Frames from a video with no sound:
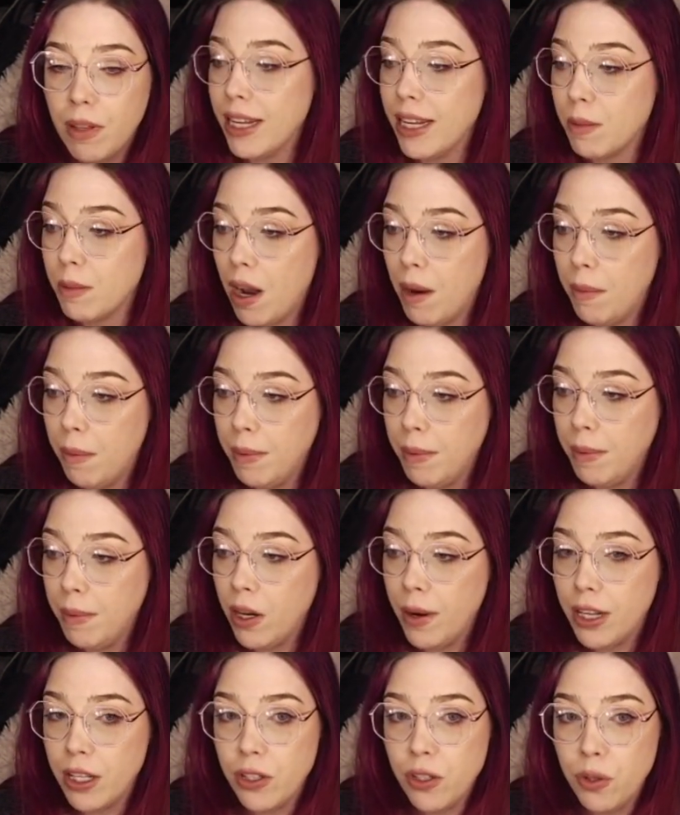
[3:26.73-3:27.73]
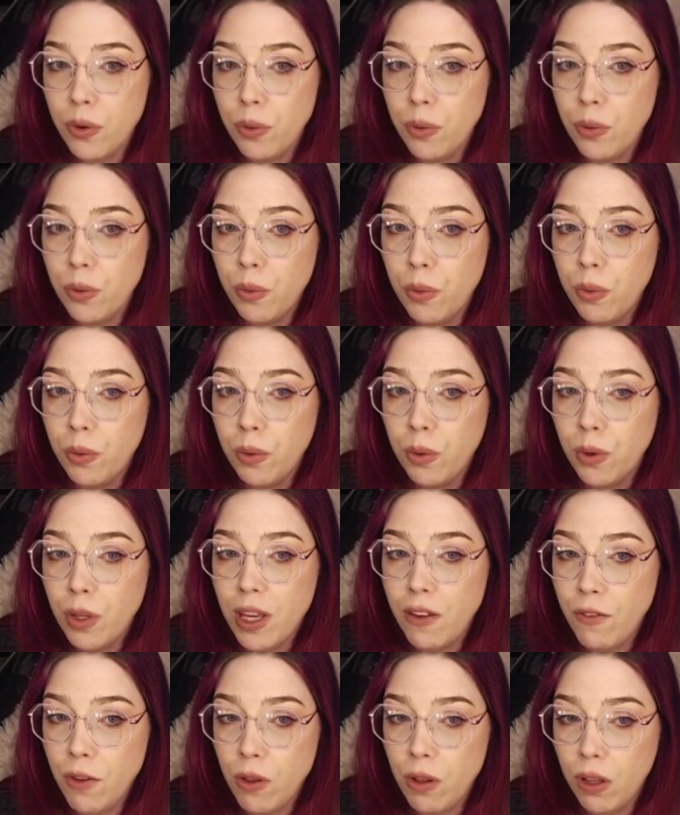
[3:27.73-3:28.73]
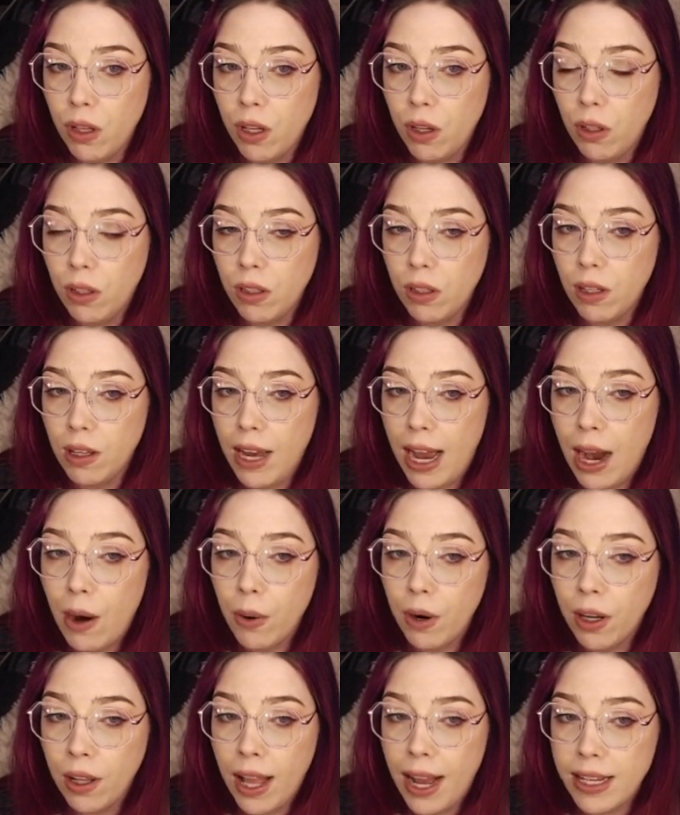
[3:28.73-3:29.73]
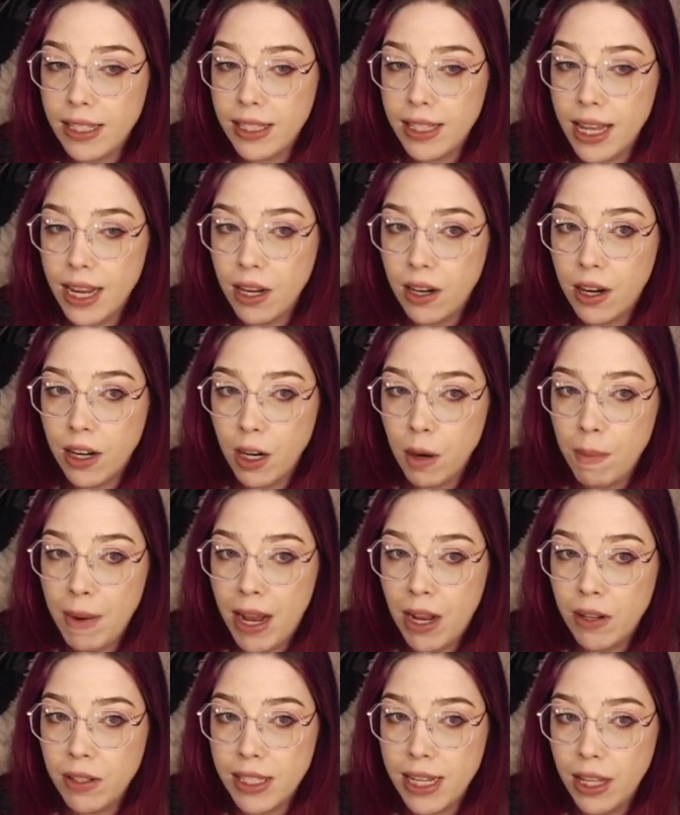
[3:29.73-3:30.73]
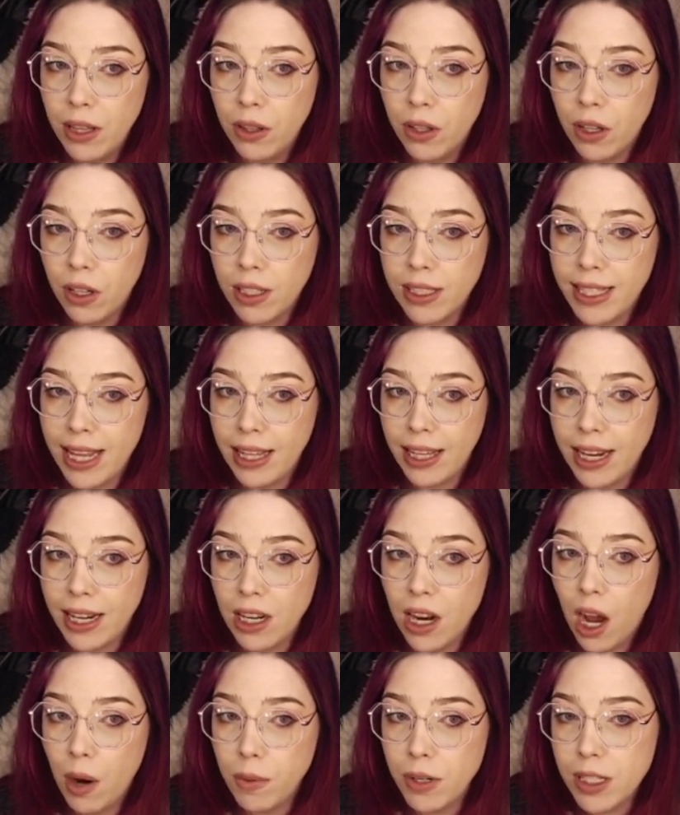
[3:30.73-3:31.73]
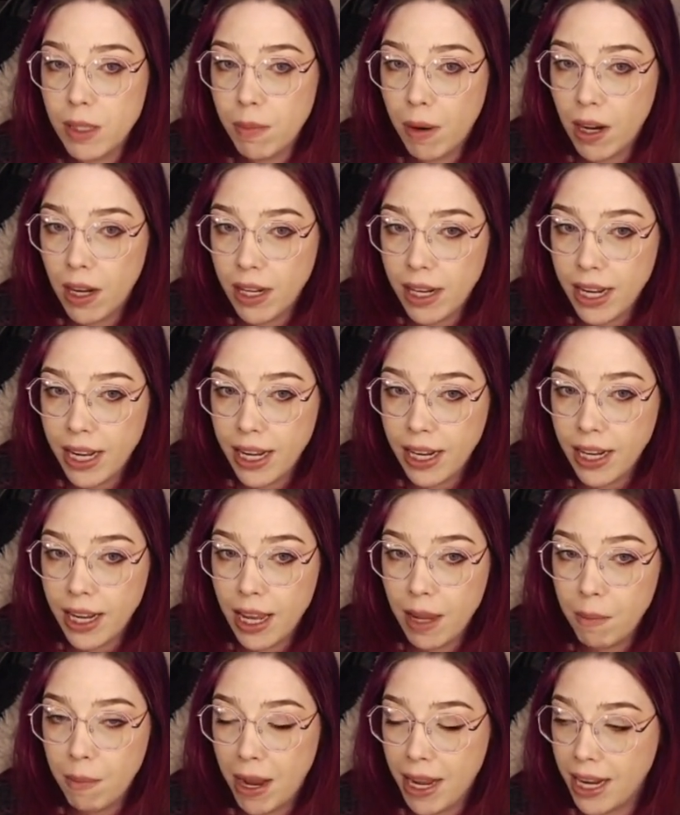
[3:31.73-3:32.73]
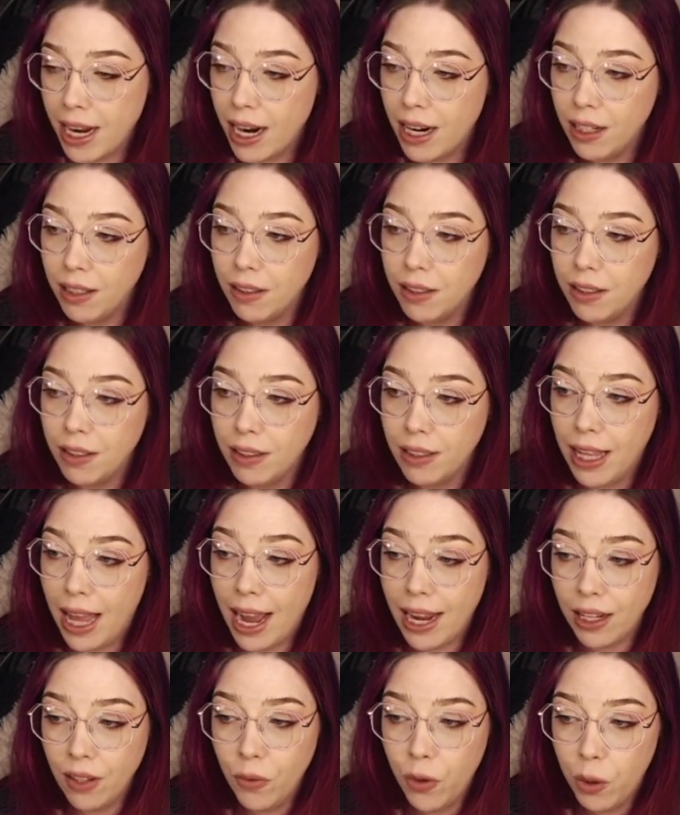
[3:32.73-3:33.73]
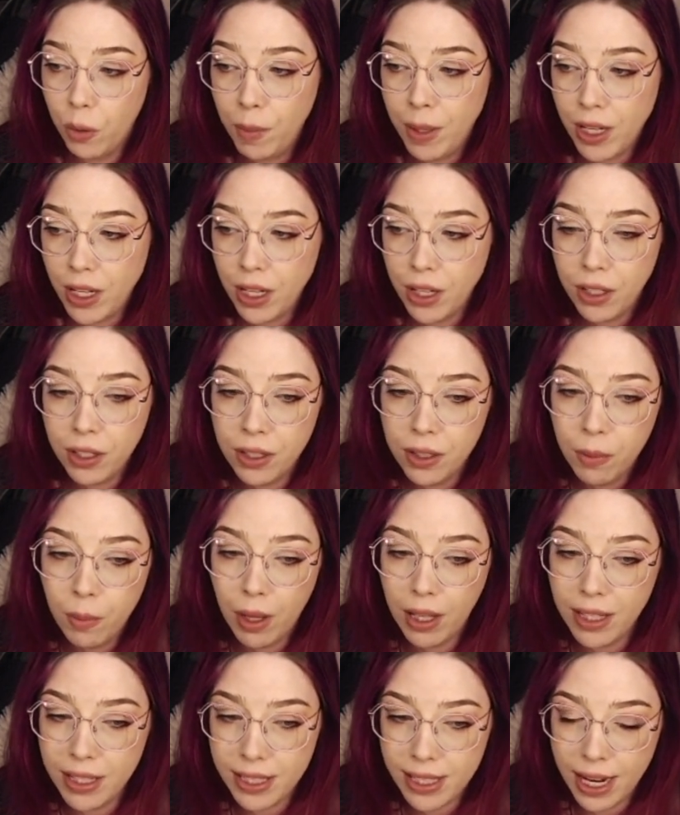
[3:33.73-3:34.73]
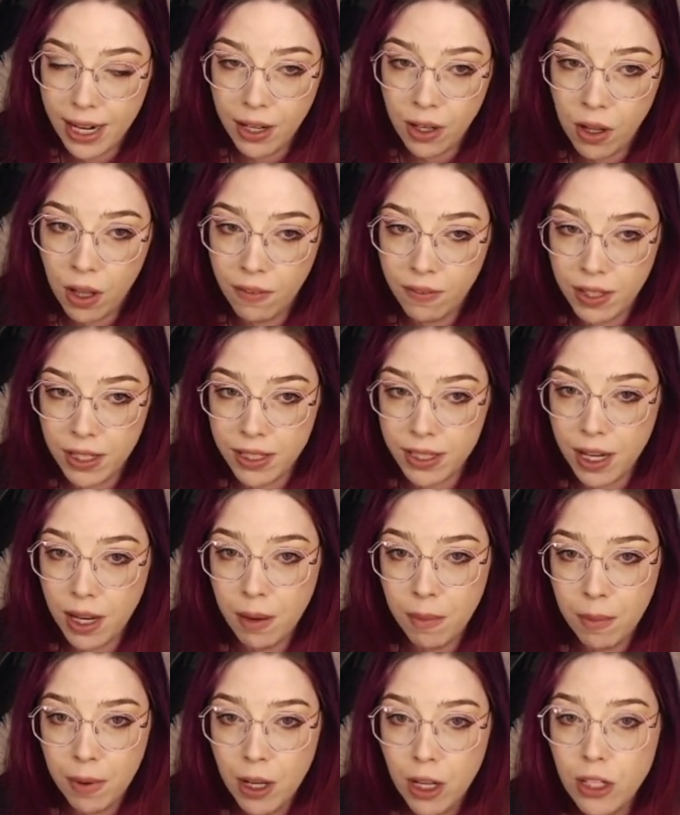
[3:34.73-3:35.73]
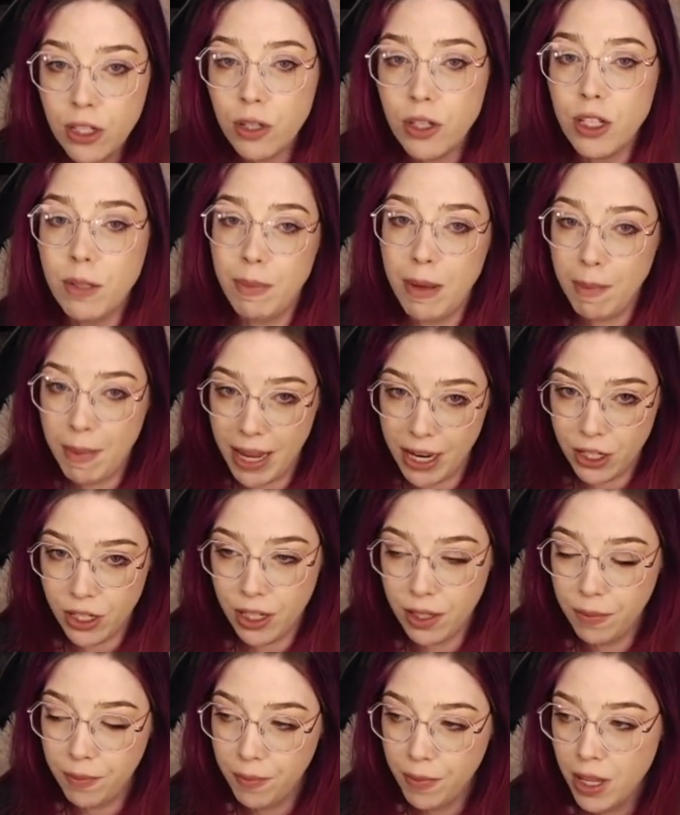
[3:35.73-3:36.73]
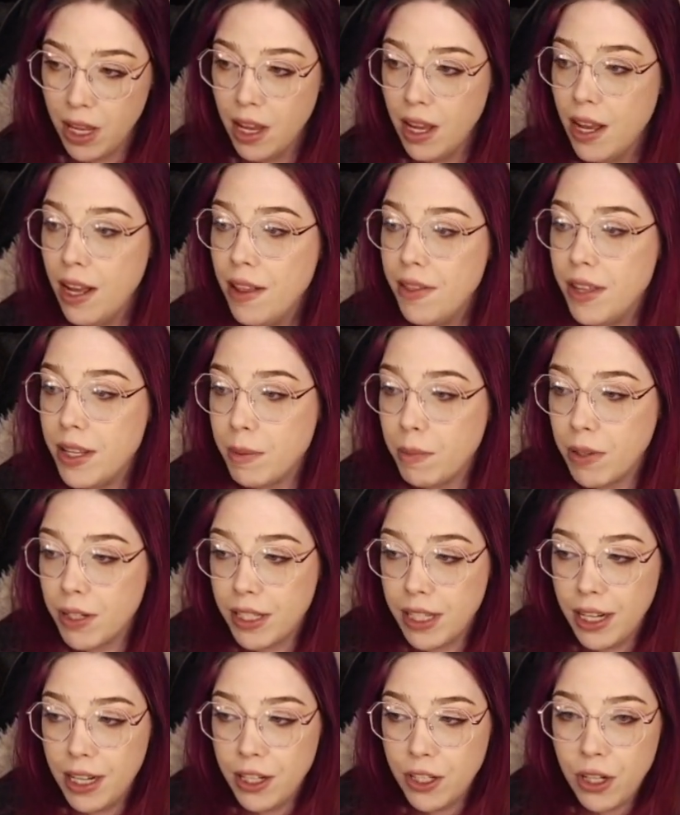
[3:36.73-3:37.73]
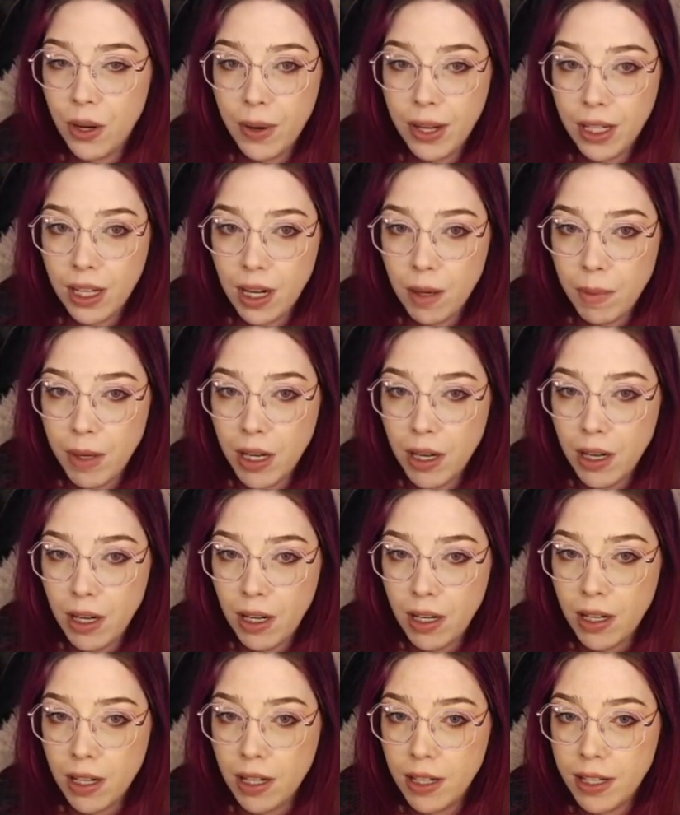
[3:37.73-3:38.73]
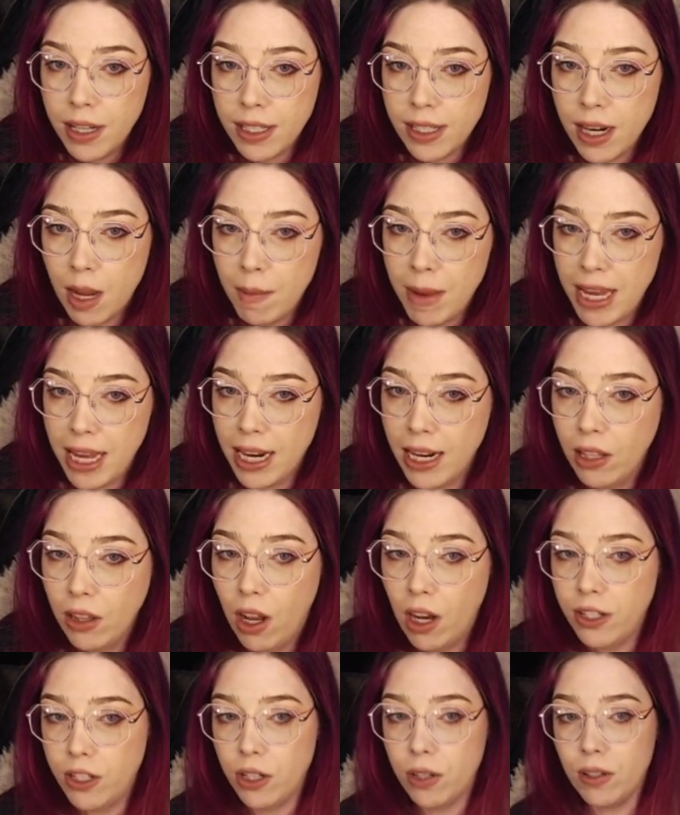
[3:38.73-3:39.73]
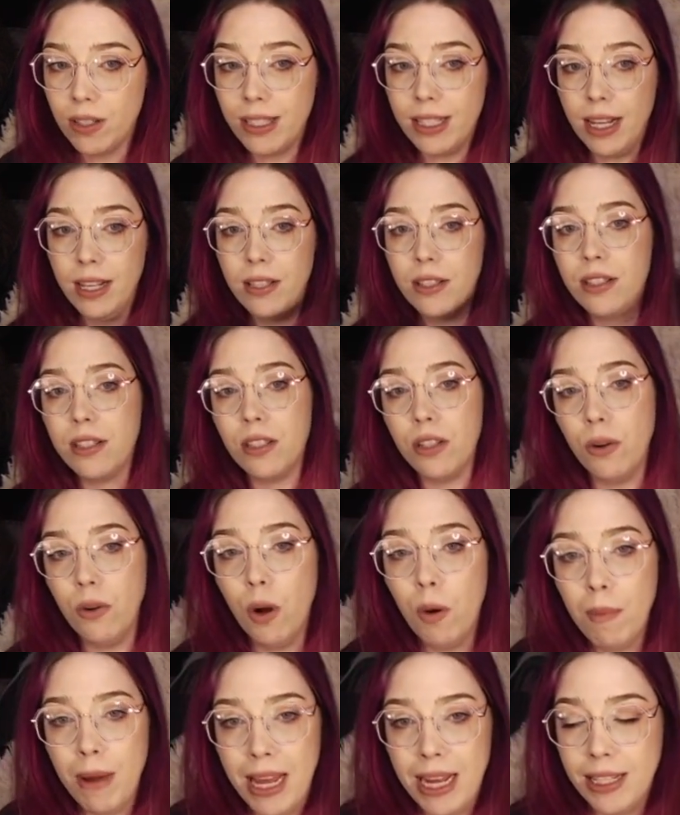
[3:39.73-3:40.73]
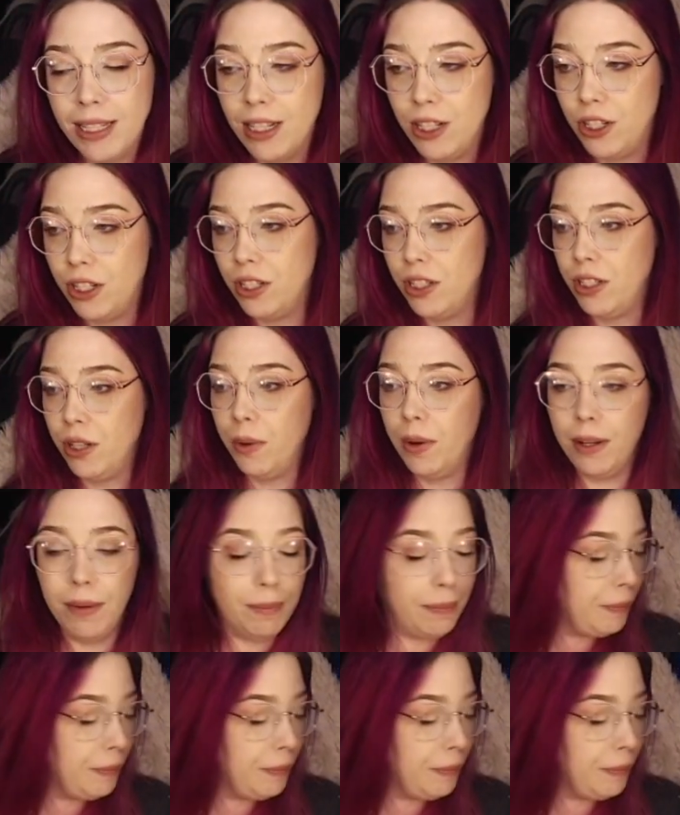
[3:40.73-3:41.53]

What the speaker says: probably going to give you the little hourglass thing on your mouse and say like not responding. It might kind of lag a little bit here while it's setting all of this up. So just be patient. This percentage going on up here does not make any logical sense, so don't pay attention to it.